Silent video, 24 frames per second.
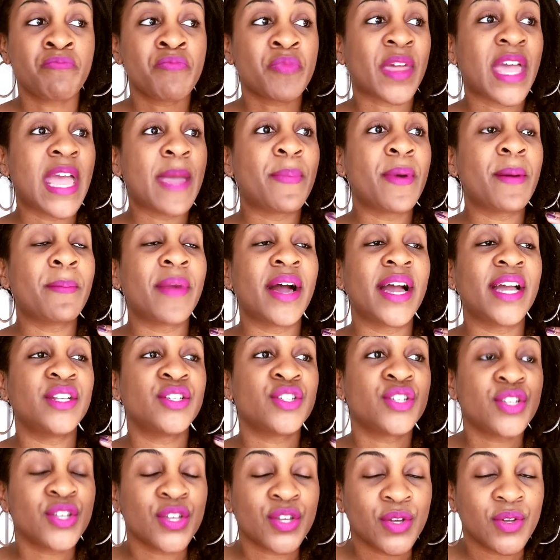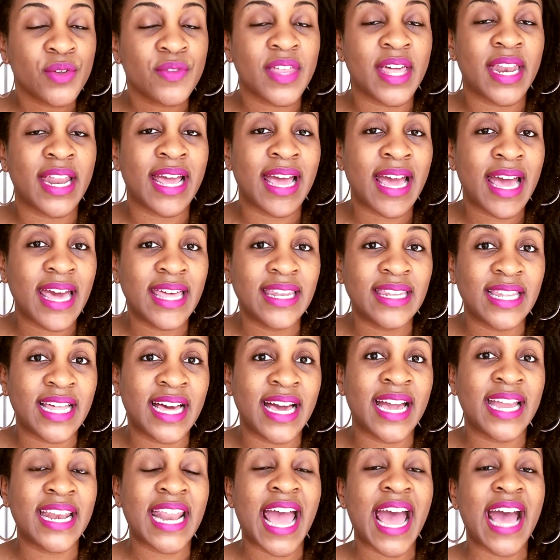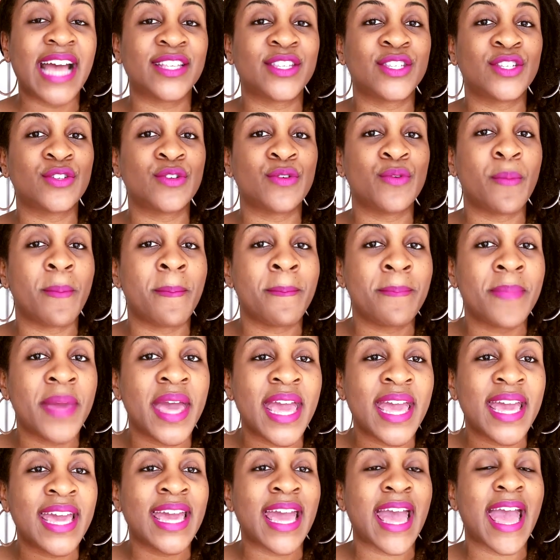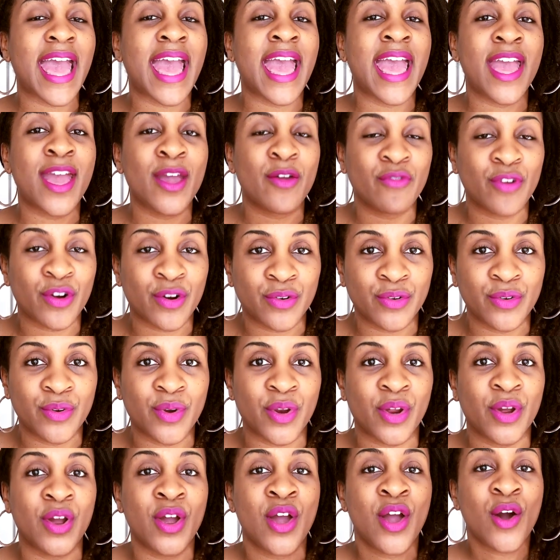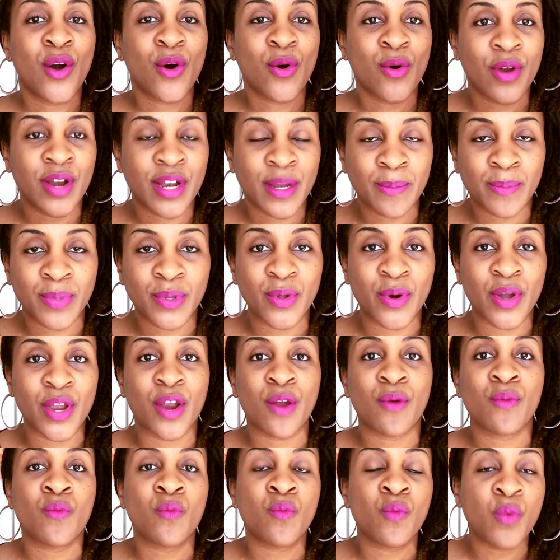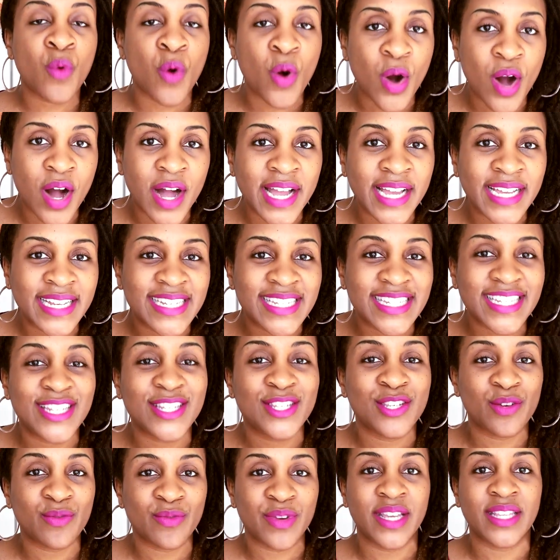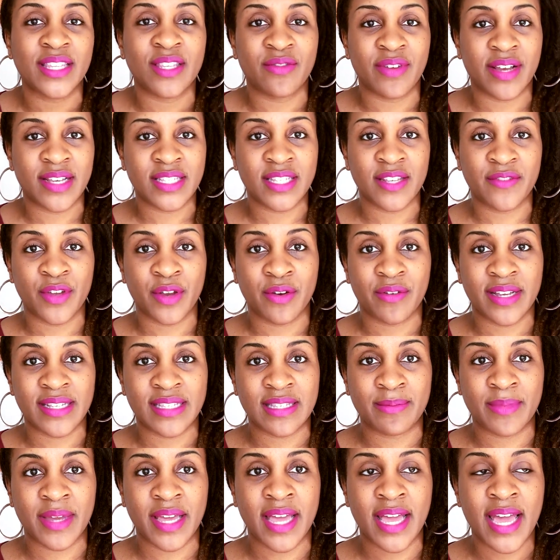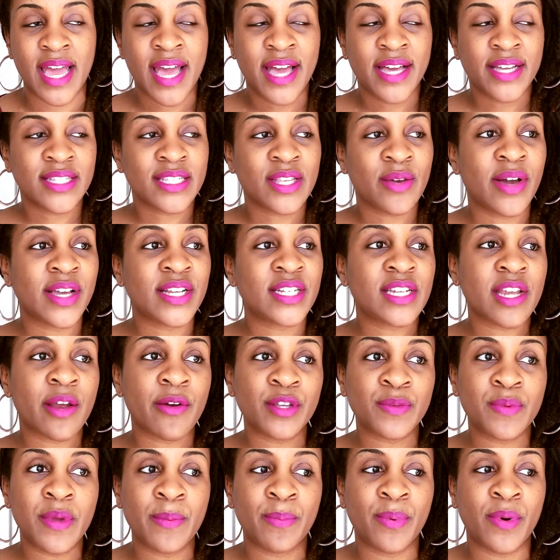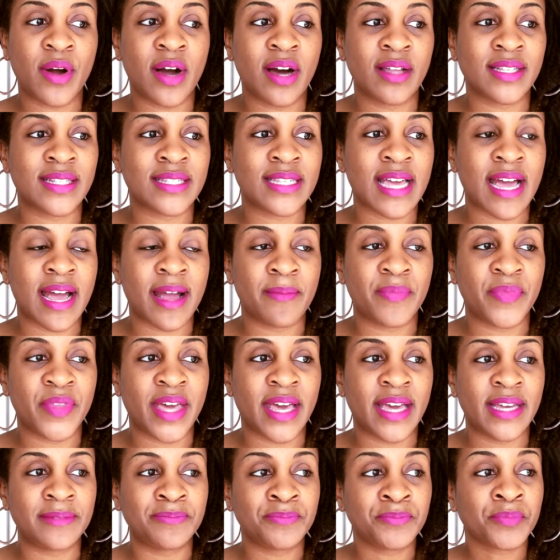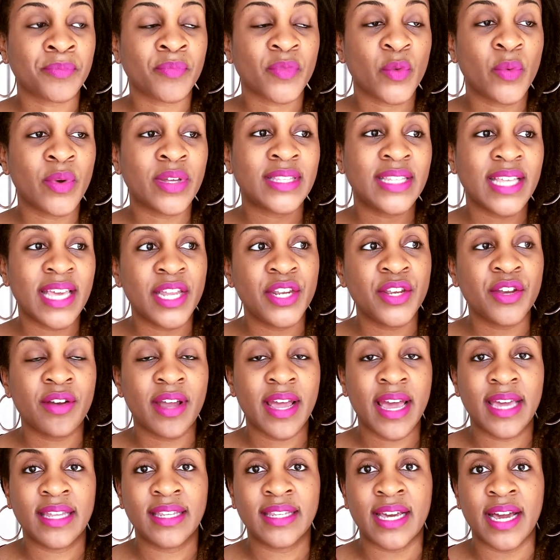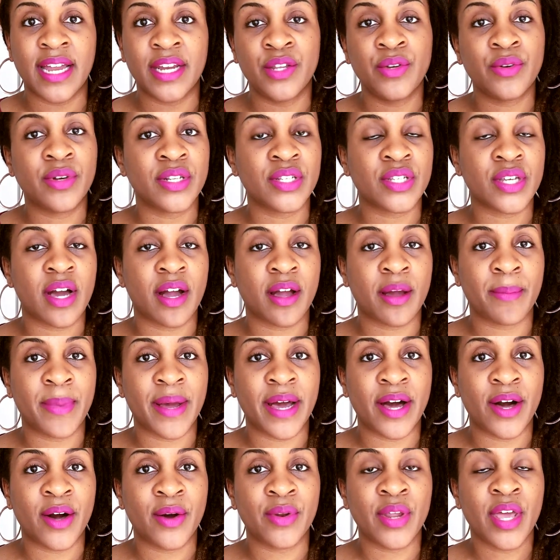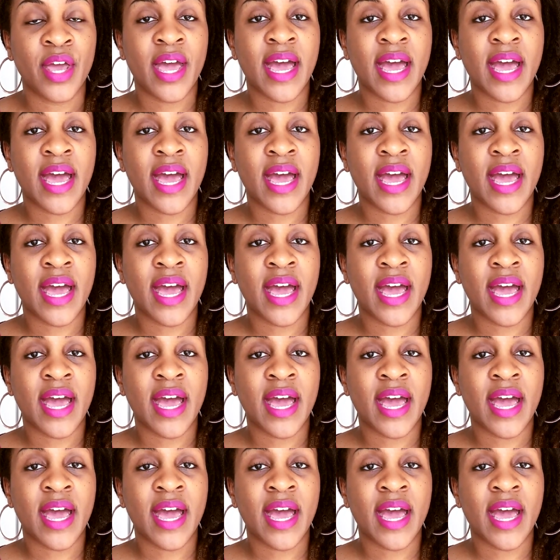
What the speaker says: Keep in mind, too, that a headline has to make a recruiter or an employer want to read the rest of your resume. So I share with people all the time that within your headline, you can talk about